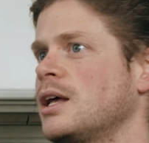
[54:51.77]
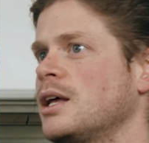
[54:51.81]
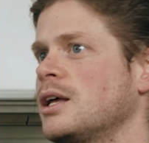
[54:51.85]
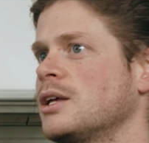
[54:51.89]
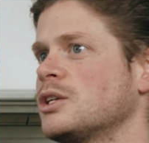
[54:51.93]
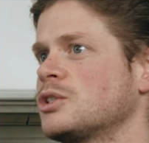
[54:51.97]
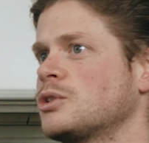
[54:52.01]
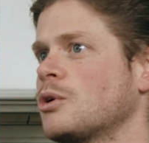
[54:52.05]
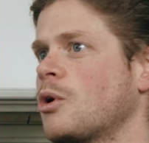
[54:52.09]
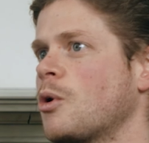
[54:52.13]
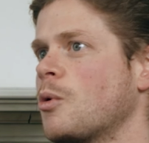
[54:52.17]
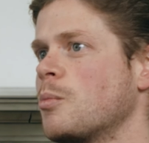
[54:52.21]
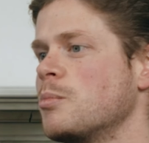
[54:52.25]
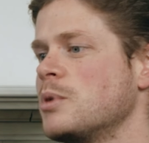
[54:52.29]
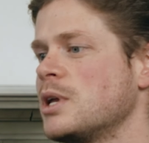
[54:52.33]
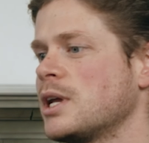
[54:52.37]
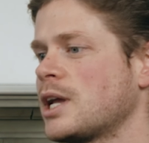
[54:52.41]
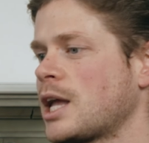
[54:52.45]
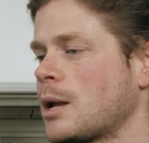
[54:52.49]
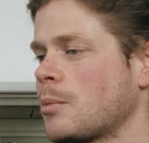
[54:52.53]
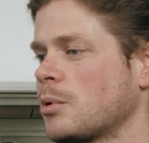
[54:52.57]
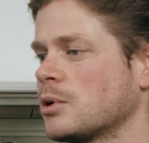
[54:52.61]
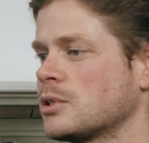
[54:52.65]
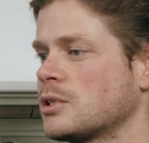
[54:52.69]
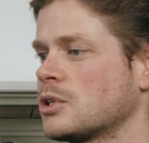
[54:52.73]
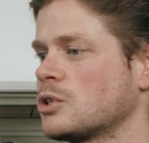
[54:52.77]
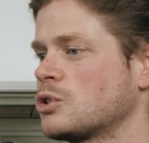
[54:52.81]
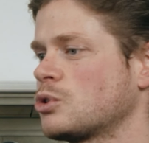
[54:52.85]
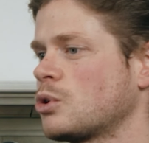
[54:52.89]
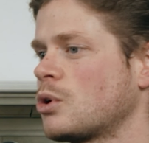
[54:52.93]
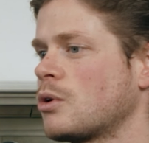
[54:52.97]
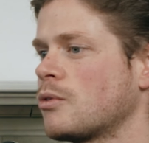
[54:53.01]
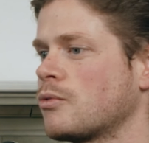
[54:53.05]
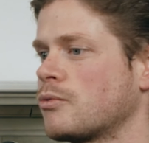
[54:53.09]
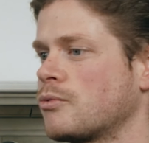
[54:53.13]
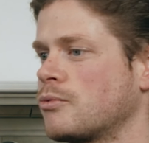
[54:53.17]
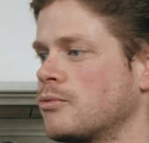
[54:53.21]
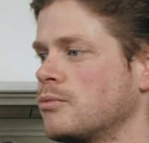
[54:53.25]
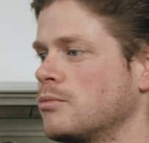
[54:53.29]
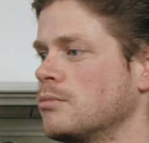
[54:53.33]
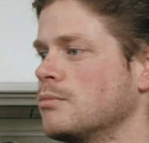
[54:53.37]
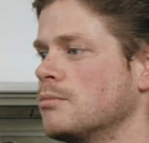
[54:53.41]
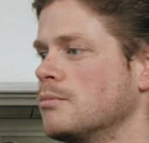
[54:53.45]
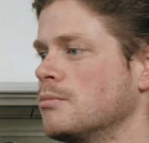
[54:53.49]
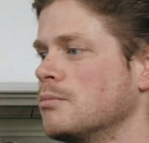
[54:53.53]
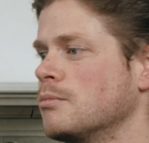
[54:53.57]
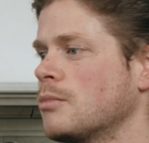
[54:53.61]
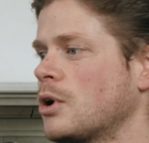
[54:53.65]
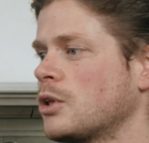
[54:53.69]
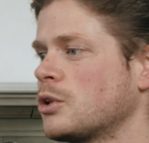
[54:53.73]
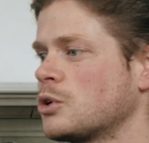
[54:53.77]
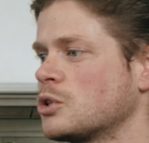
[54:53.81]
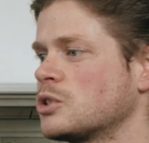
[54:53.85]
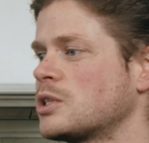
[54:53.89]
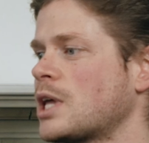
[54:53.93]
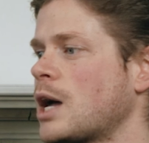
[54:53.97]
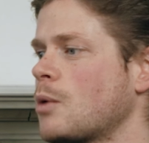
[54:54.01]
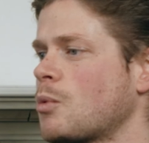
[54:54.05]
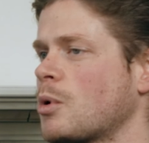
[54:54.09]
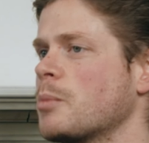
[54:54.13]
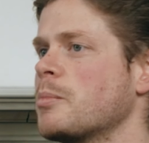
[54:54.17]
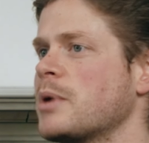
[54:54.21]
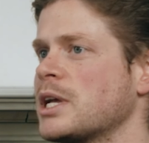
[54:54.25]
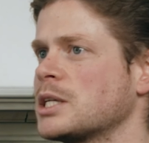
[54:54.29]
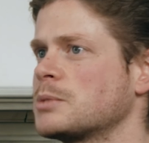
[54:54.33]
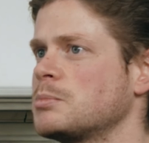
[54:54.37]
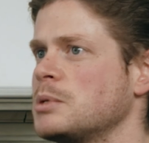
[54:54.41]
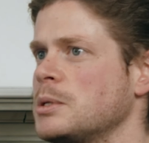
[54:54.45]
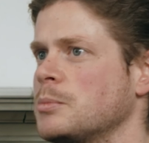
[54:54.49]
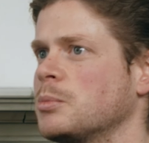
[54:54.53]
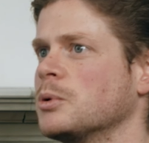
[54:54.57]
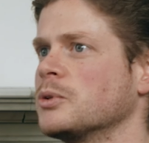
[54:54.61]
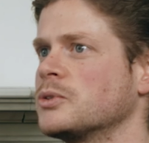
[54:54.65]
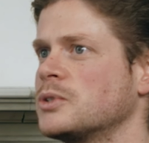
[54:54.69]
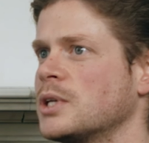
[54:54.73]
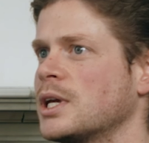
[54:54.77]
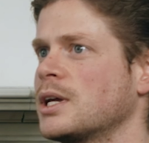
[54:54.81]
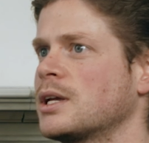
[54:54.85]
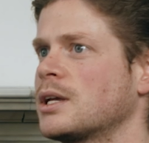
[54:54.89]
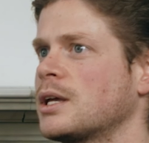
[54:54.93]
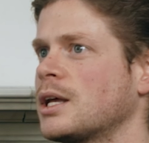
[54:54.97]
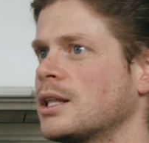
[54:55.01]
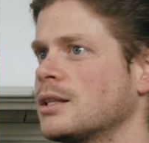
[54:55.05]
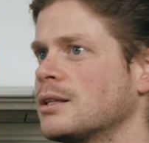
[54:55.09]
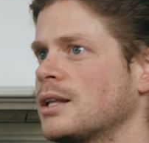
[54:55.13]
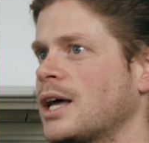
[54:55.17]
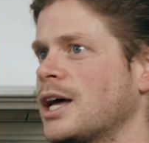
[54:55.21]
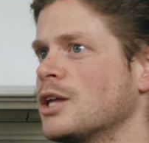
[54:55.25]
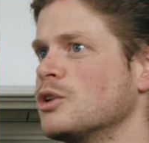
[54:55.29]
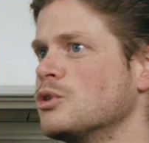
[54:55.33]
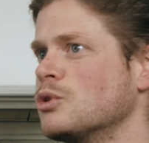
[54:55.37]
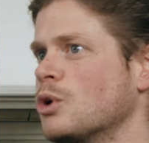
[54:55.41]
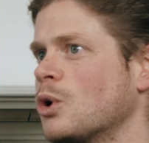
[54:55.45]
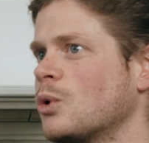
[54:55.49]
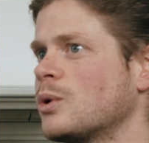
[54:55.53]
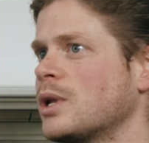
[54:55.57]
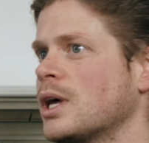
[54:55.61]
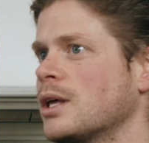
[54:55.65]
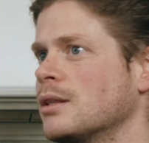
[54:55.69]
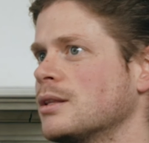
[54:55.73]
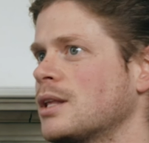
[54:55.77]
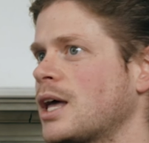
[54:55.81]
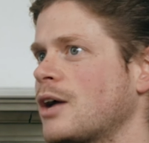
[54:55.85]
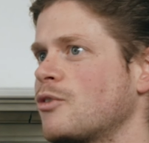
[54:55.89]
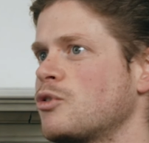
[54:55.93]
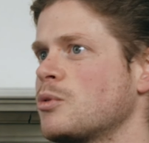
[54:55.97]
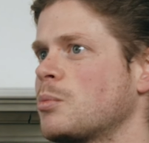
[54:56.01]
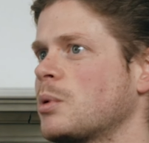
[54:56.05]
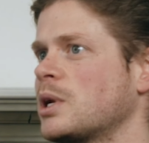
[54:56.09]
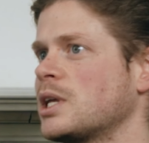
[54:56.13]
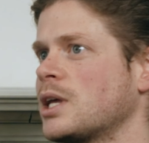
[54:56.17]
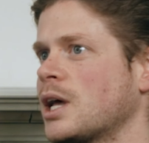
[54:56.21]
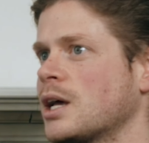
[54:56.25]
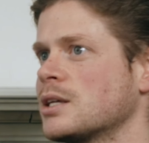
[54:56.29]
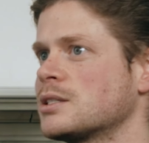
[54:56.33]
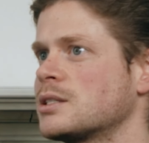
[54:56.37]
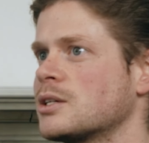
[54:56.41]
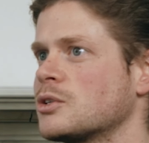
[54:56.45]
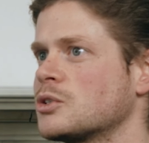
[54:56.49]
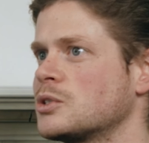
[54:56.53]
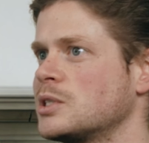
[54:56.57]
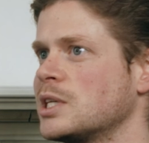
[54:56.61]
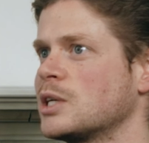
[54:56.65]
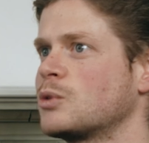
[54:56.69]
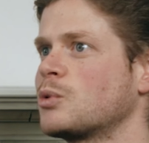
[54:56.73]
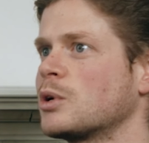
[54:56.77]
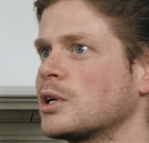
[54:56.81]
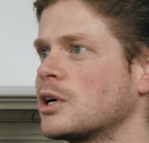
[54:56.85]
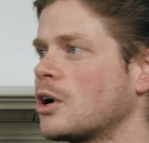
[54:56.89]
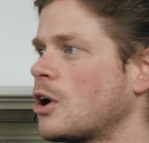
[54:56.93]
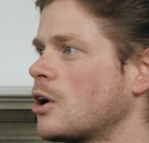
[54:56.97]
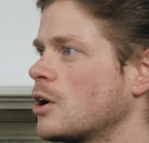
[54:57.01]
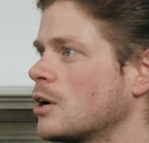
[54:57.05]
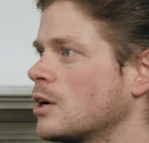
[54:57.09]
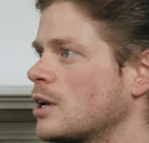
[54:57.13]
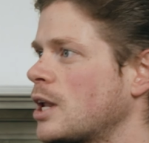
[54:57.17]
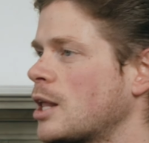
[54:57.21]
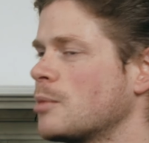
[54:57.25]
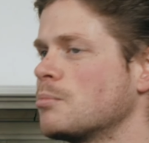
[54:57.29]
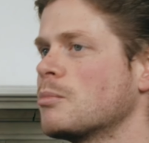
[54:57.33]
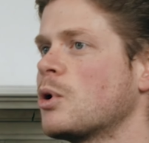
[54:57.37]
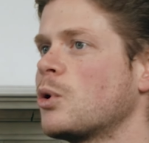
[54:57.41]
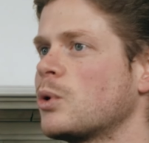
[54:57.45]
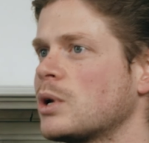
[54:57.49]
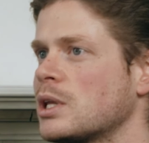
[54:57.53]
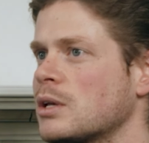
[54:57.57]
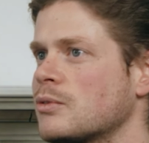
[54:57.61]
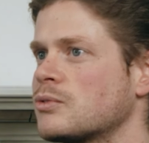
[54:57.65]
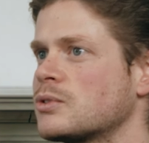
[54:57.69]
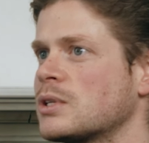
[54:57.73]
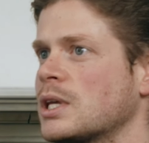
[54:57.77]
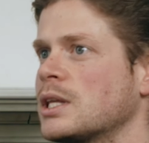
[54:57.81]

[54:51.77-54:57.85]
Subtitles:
So being able to sort of understand what makes people tick and know that everybody has their secret garden and motives.